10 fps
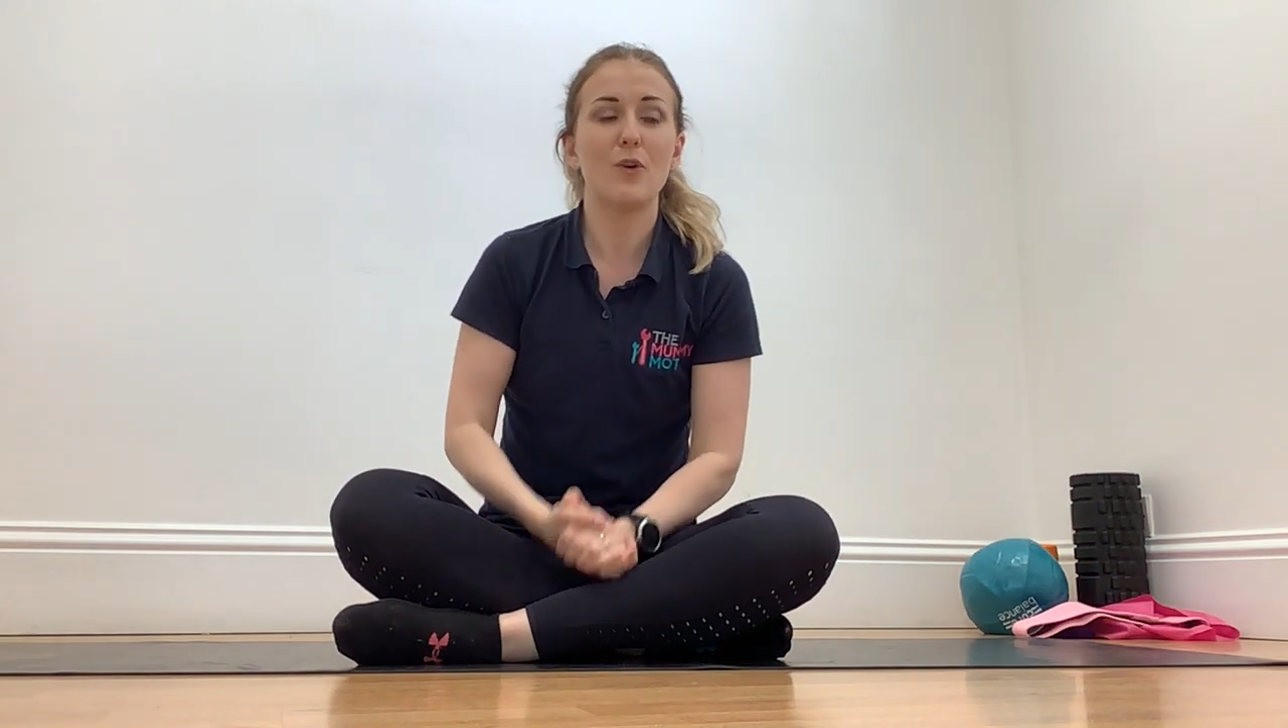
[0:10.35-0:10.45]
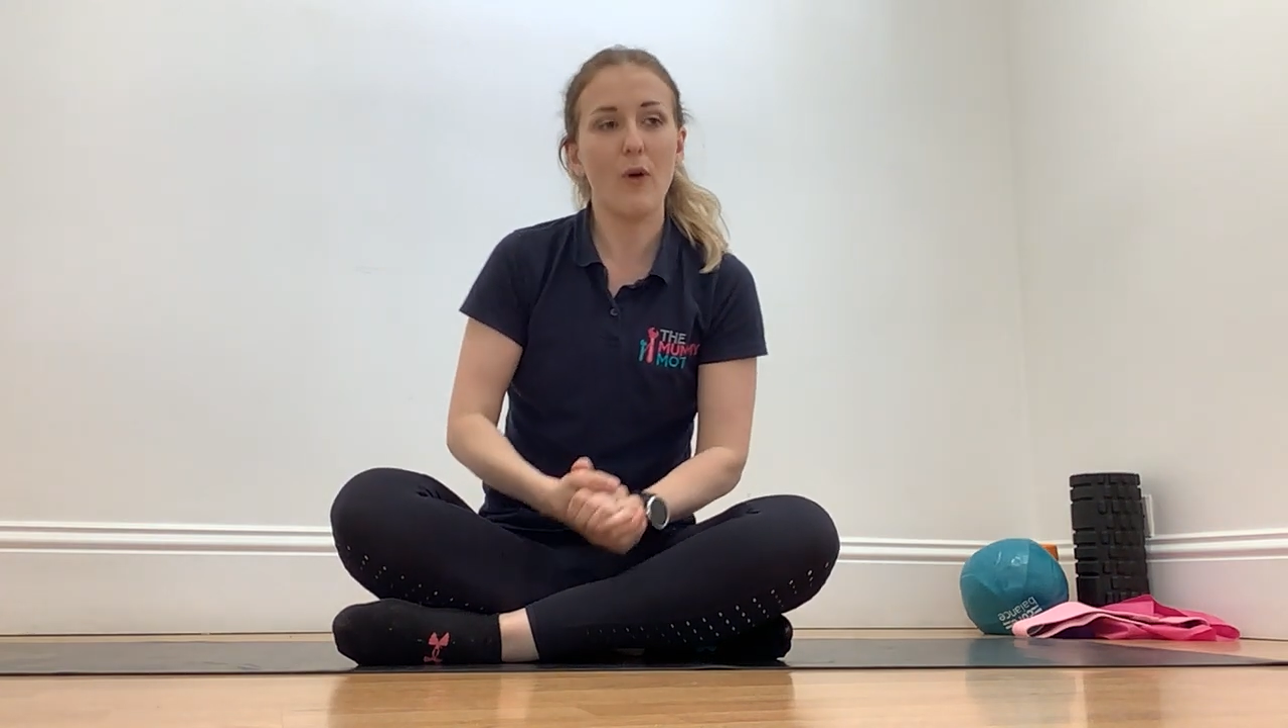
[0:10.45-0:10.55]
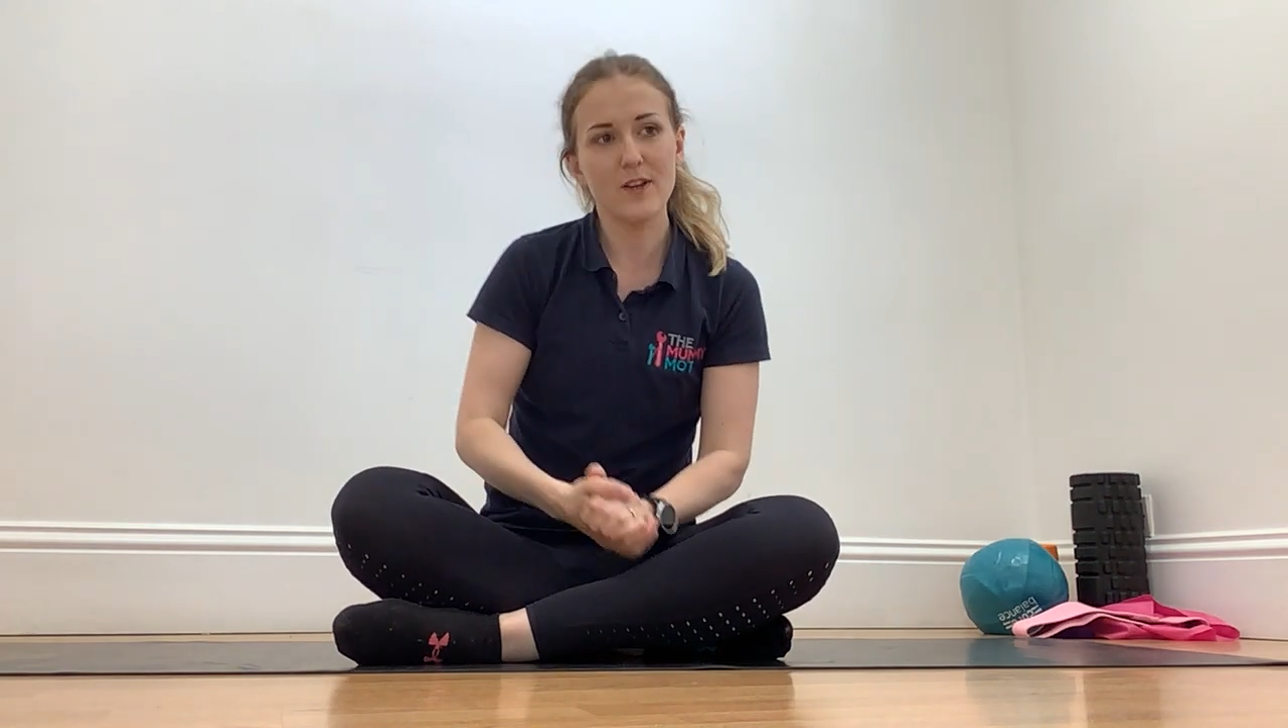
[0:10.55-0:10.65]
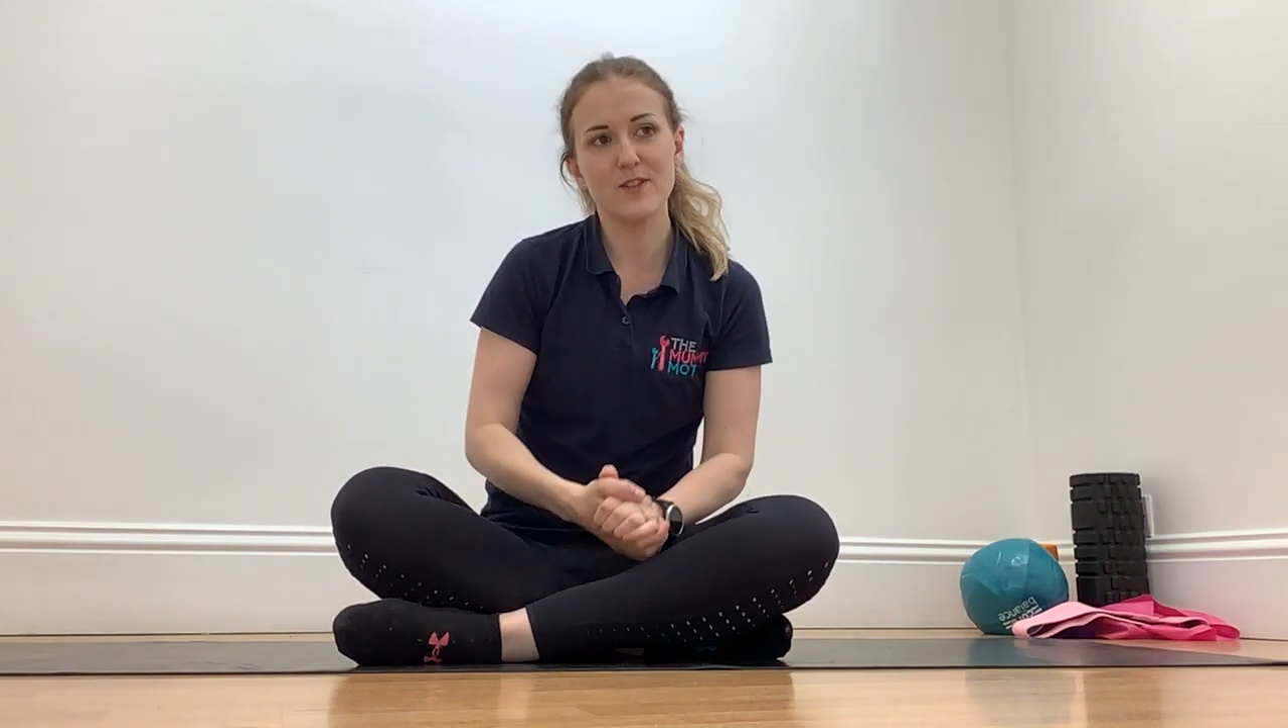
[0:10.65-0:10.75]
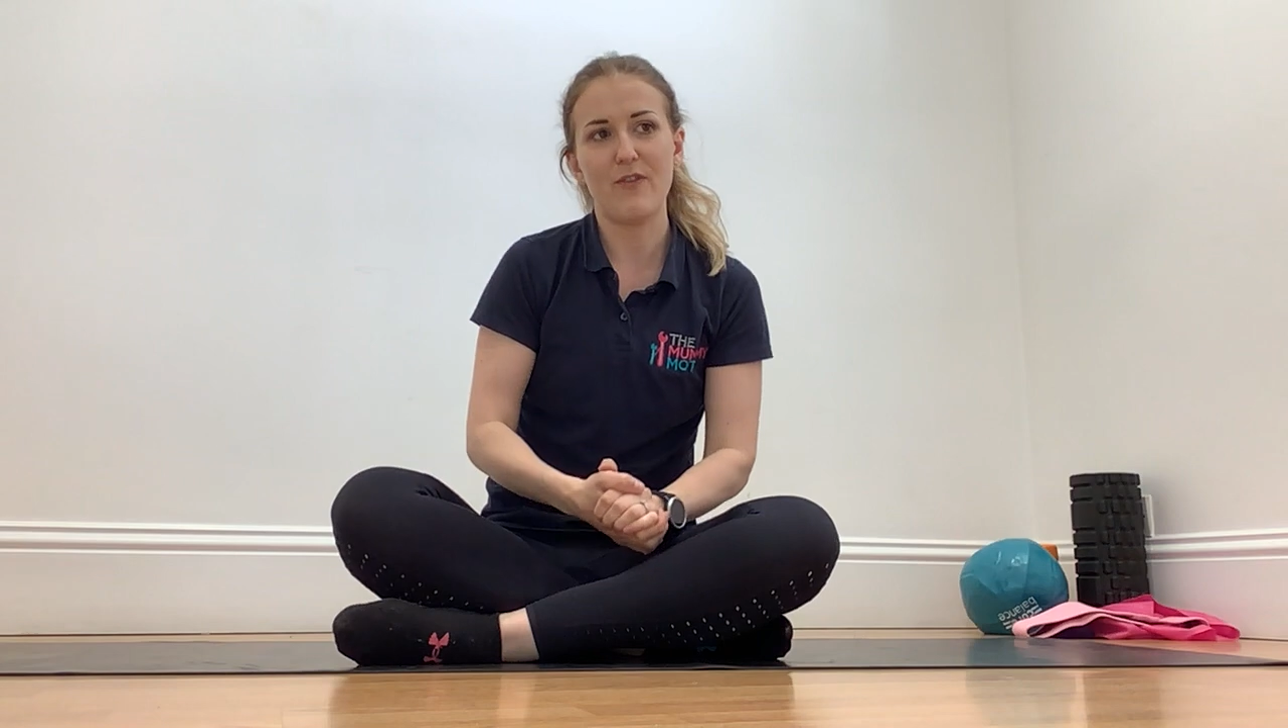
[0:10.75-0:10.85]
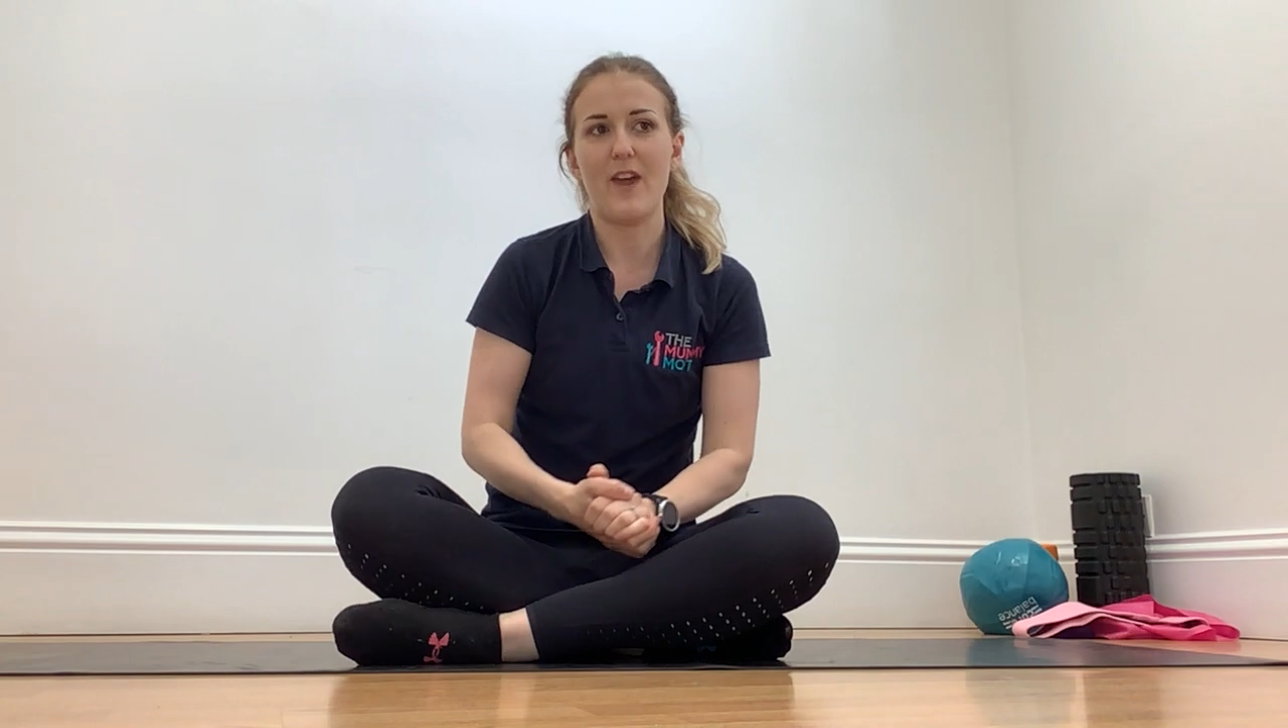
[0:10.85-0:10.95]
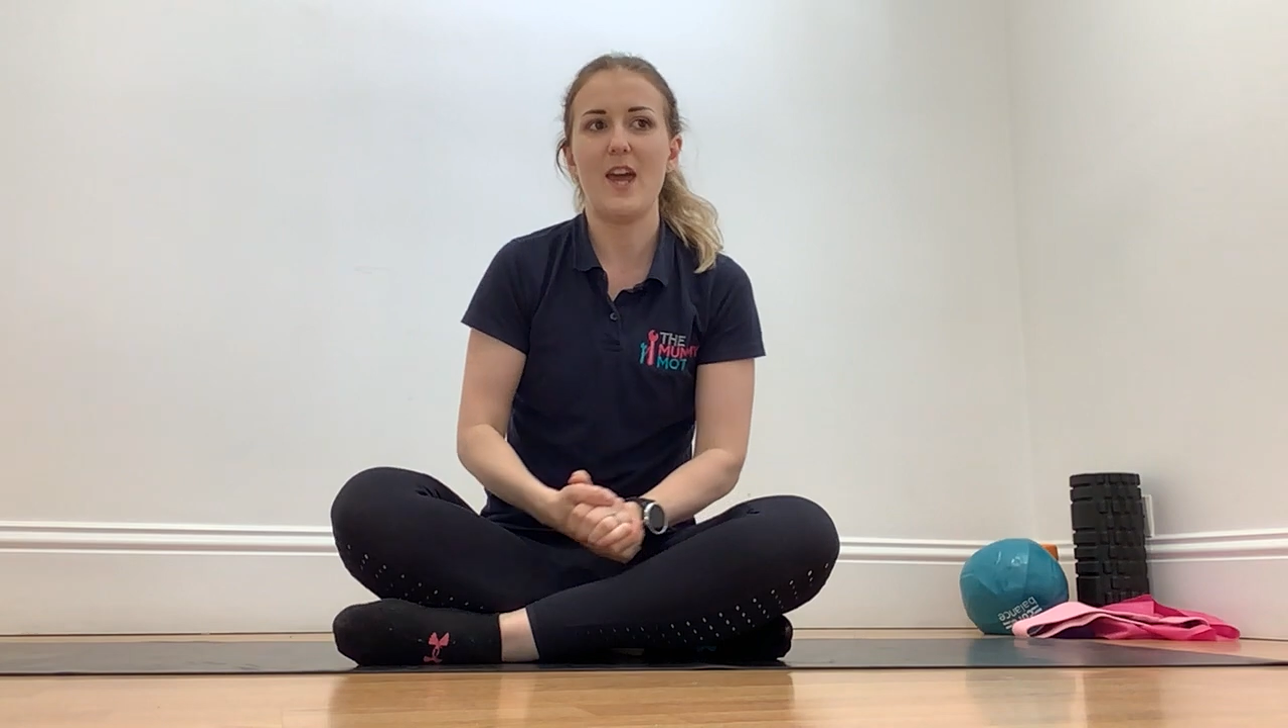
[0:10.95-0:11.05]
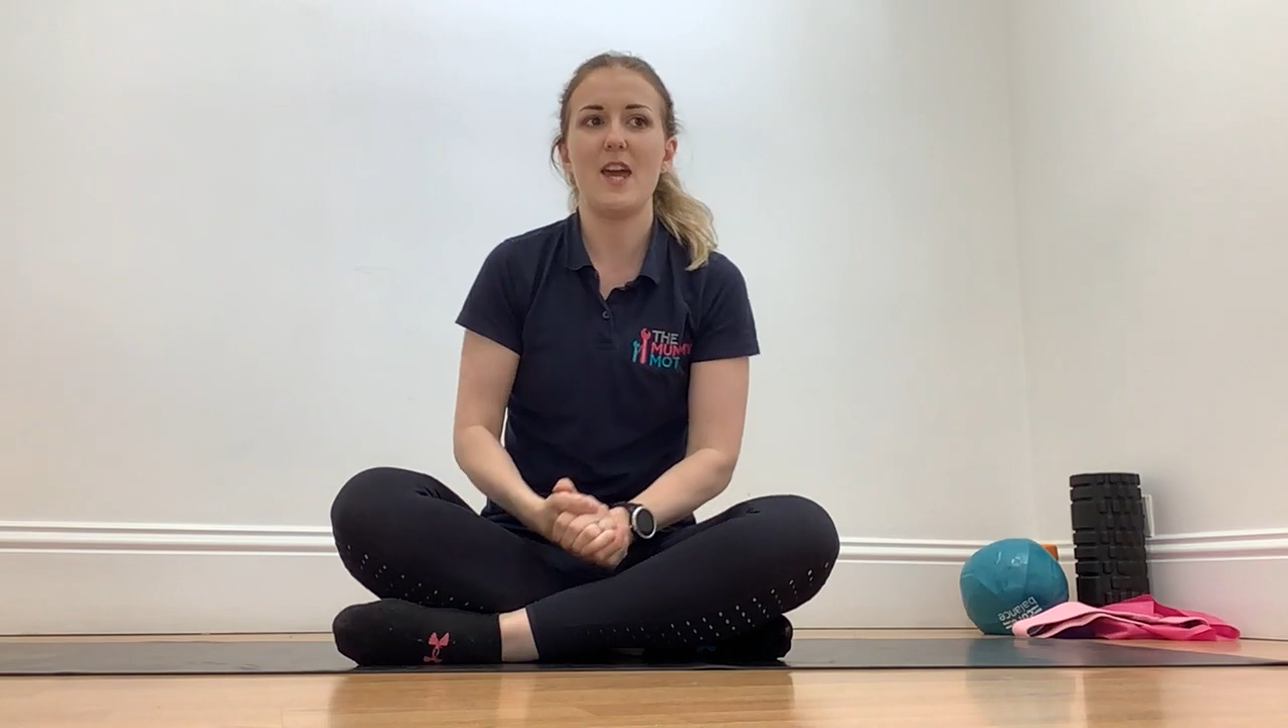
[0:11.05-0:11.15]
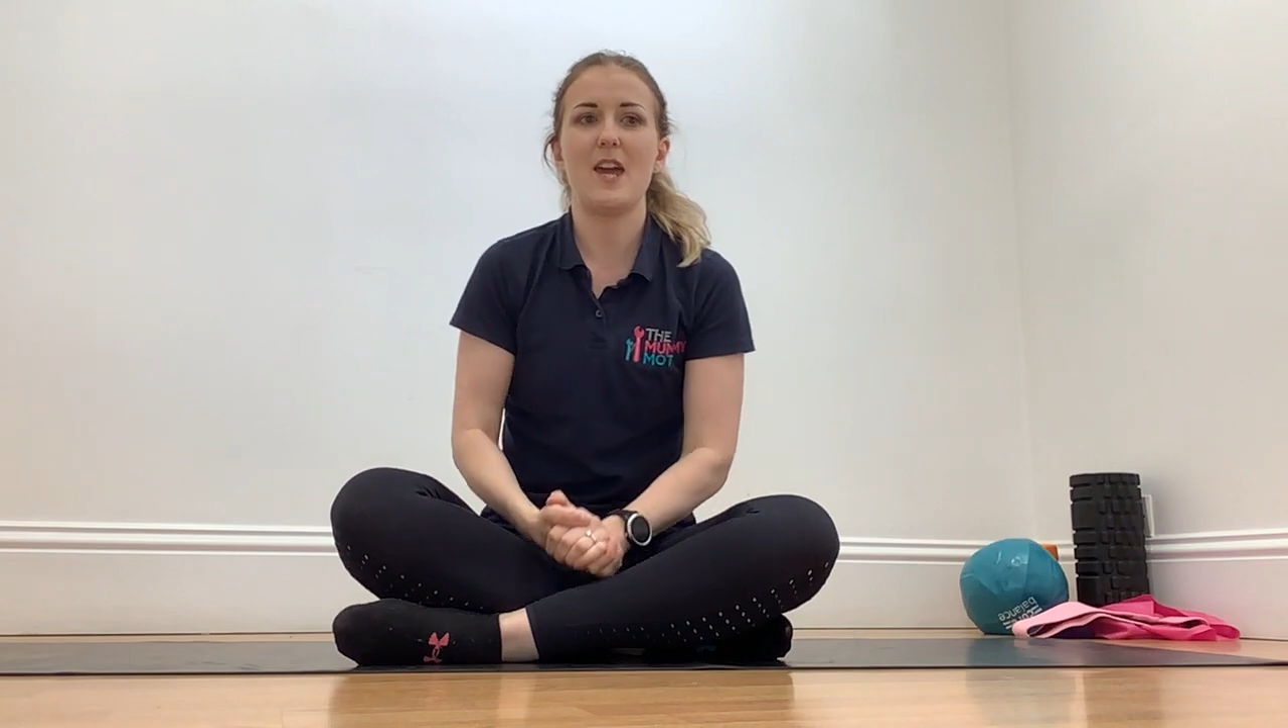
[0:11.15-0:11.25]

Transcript: CrossFit.